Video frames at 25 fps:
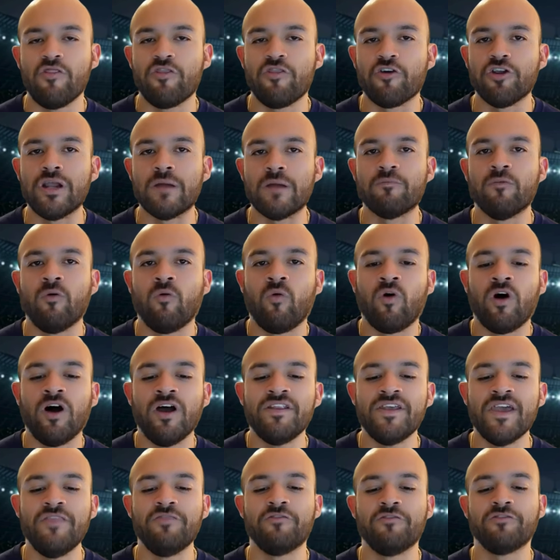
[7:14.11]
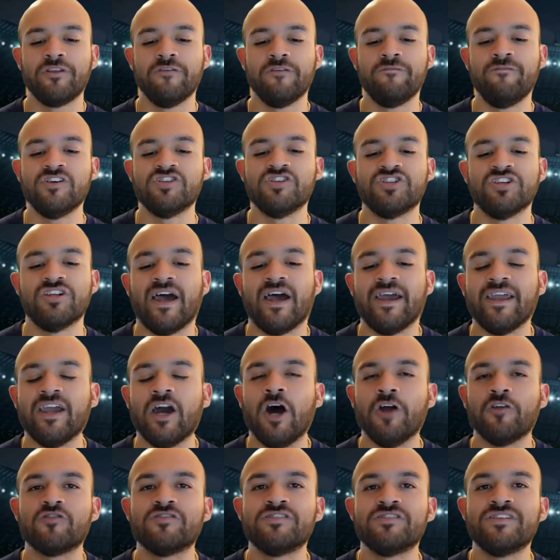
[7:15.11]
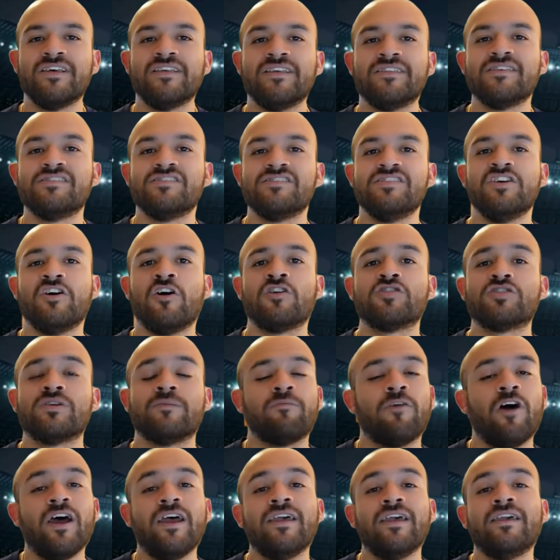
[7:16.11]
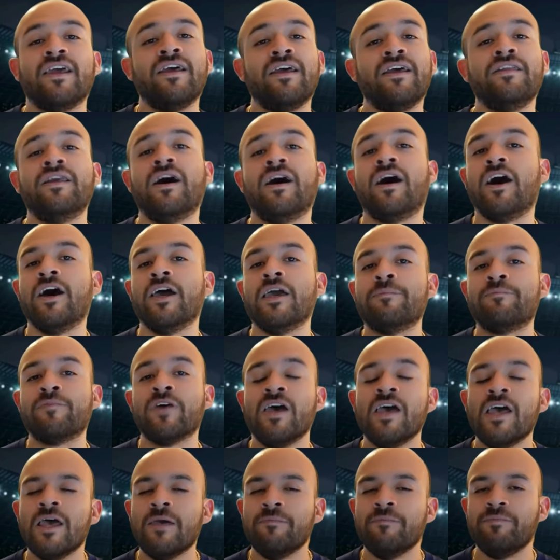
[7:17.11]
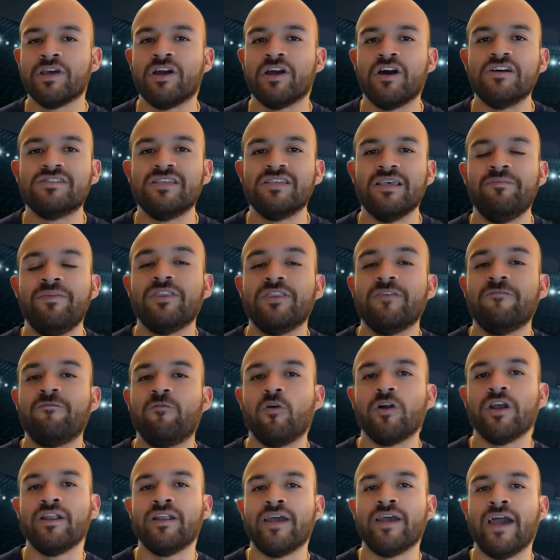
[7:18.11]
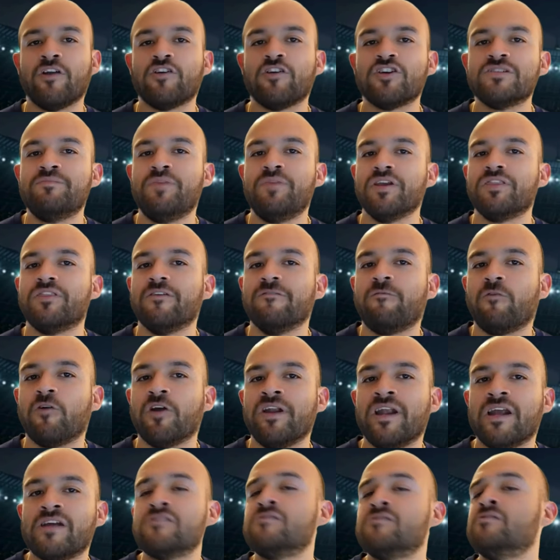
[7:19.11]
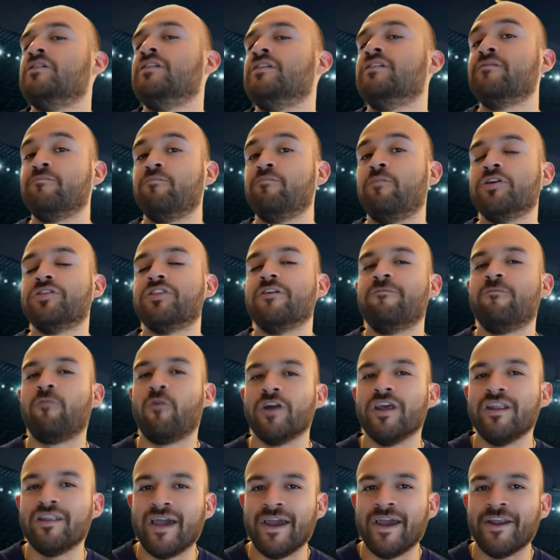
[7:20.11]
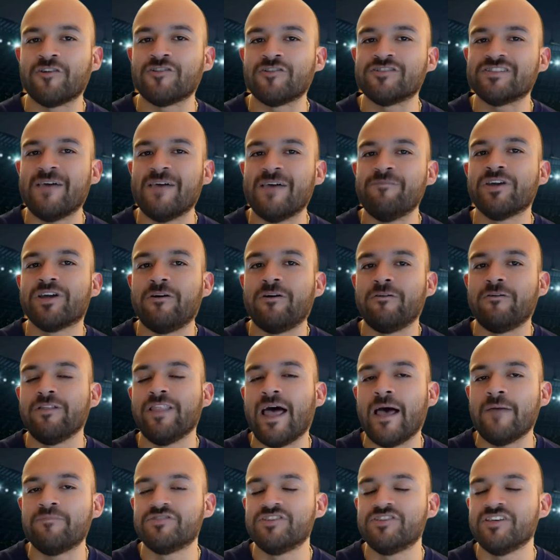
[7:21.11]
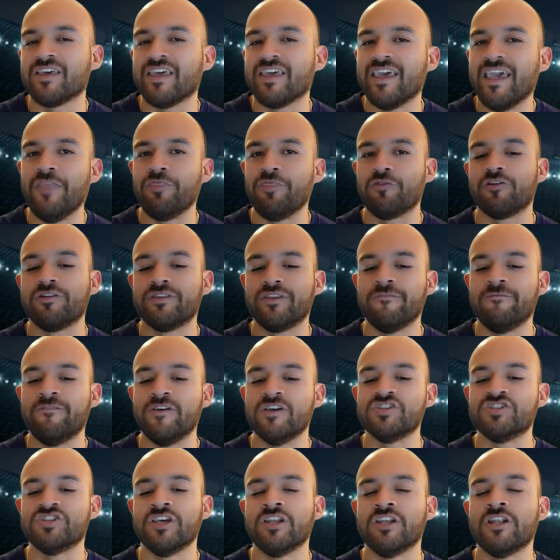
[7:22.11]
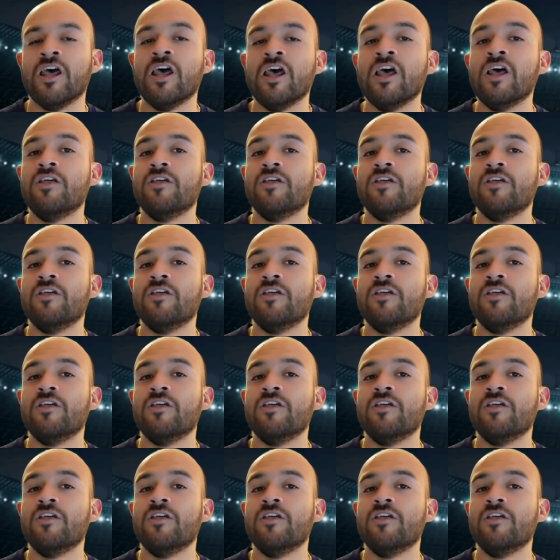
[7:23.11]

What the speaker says: They're number one in their division. I understand that the Seahawks are probably getting the hype because they beat the 49ers, but the 49ers have been collapsing in their division.